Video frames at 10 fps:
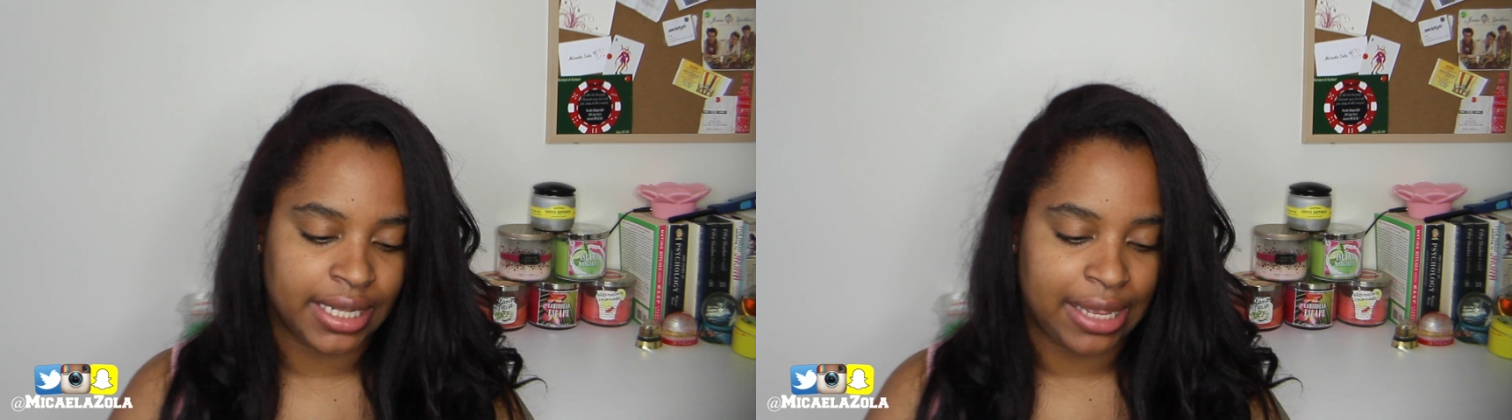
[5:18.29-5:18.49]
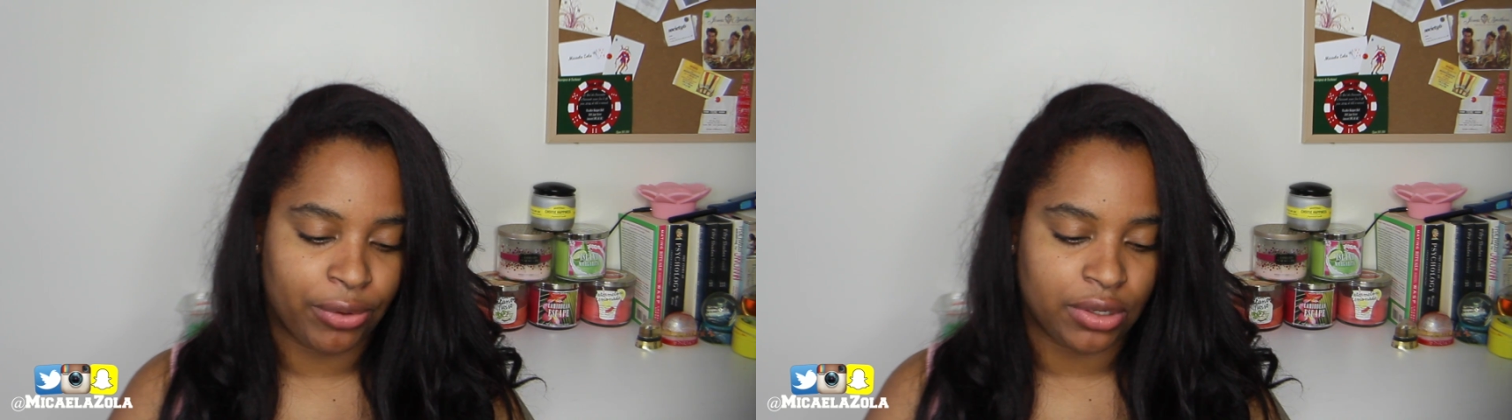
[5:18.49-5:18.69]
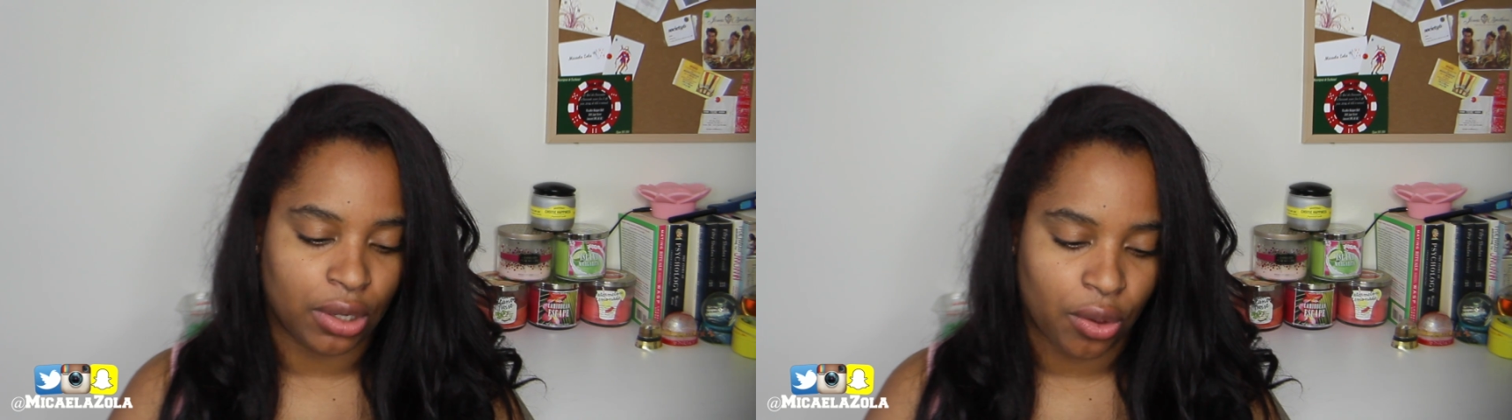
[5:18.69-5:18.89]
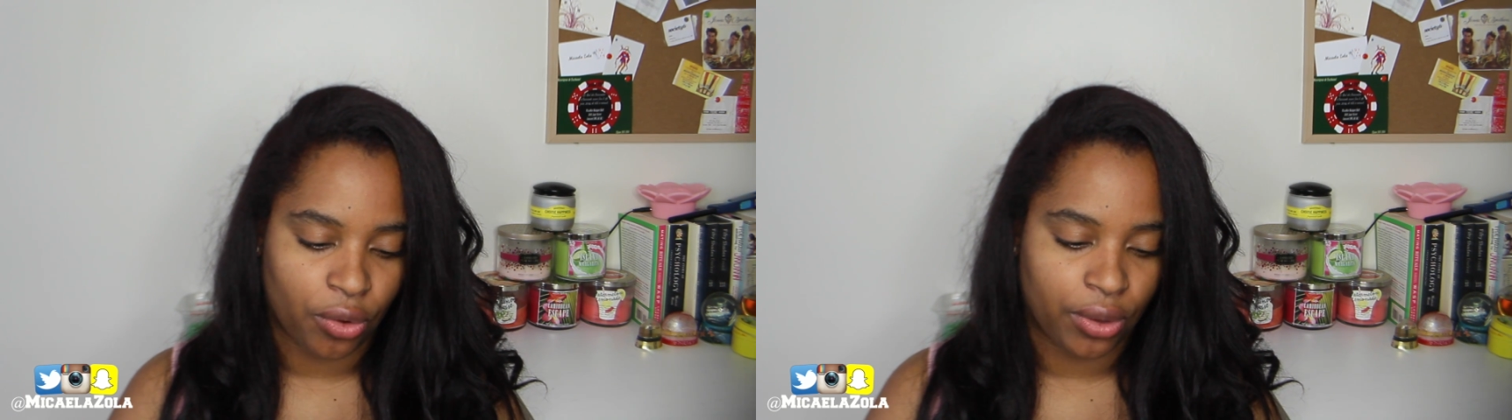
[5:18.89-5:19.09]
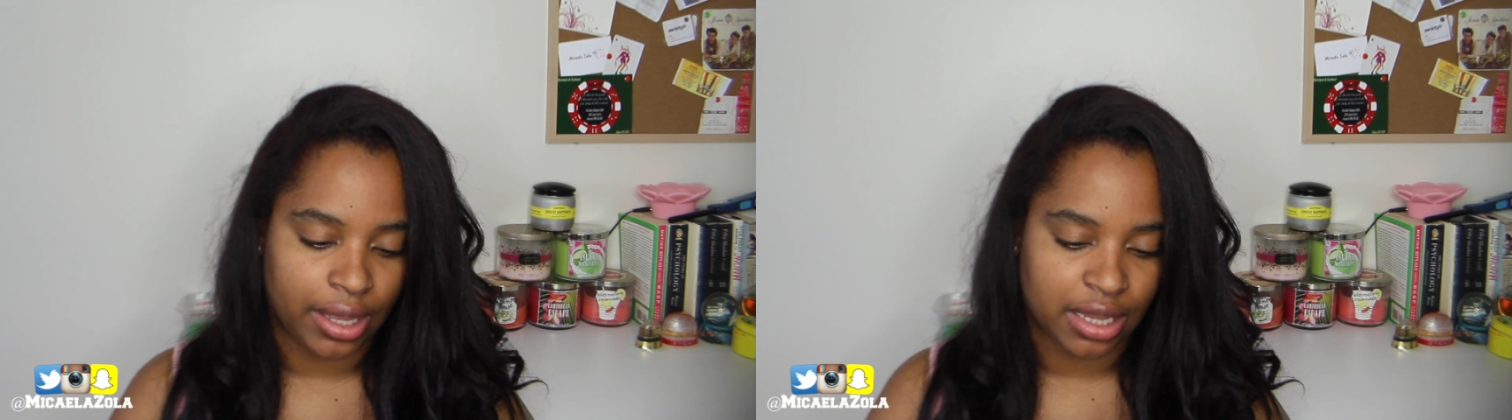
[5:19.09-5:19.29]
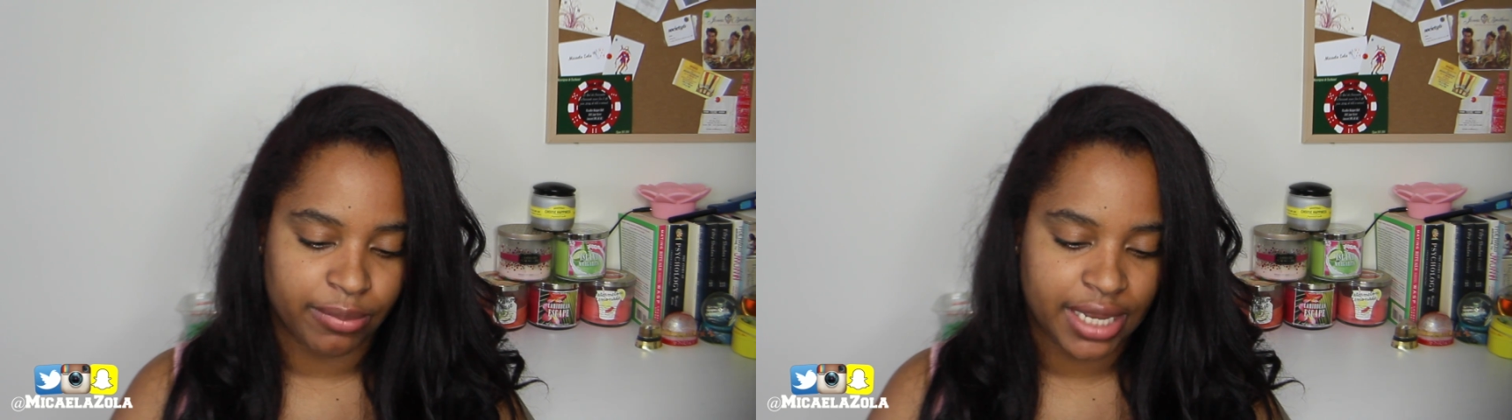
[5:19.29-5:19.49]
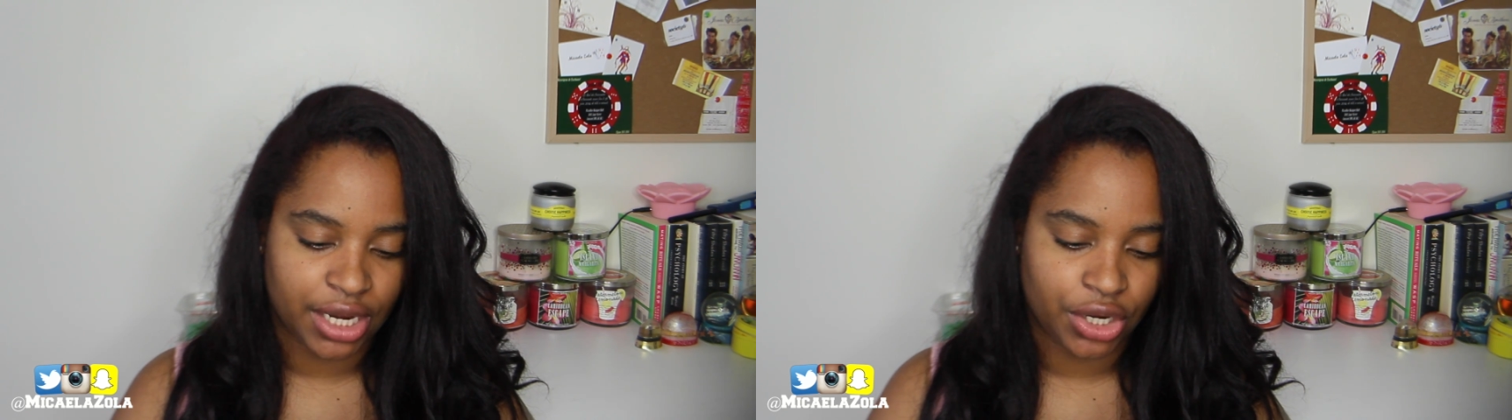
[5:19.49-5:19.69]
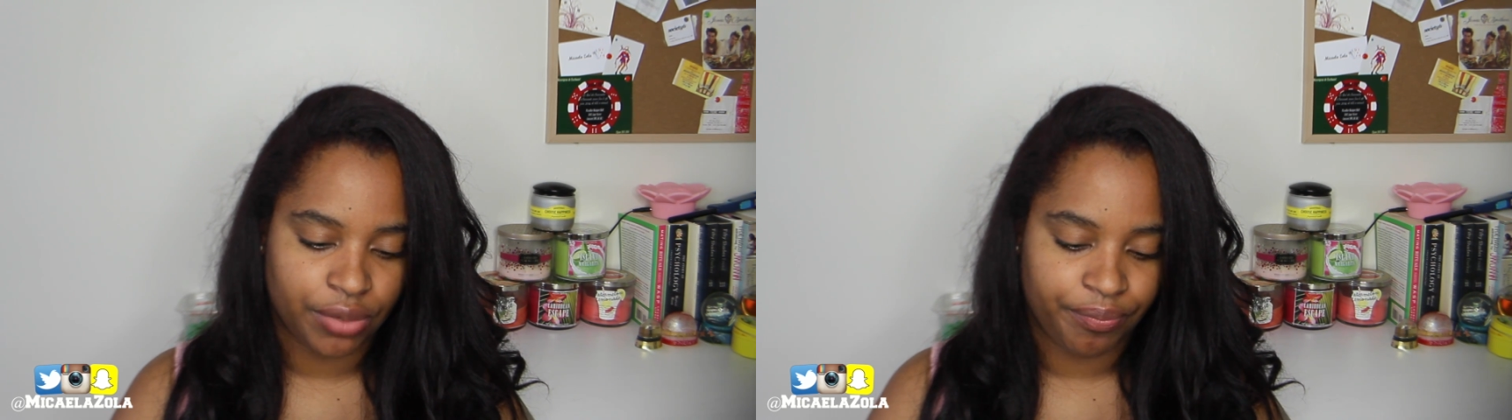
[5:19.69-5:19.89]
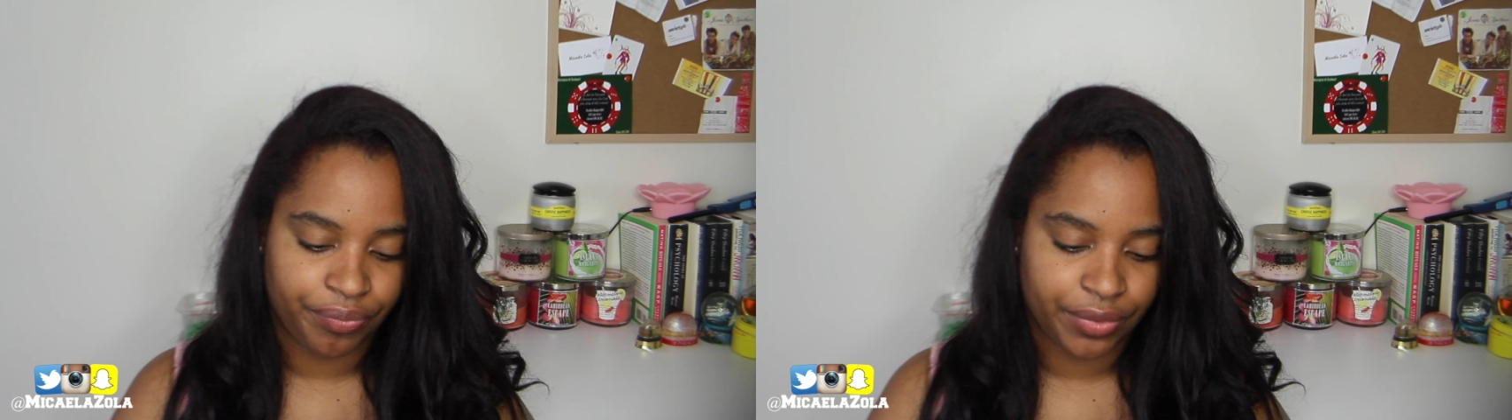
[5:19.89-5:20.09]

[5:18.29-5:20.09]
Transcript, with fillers: Liquid Glow Illuminator.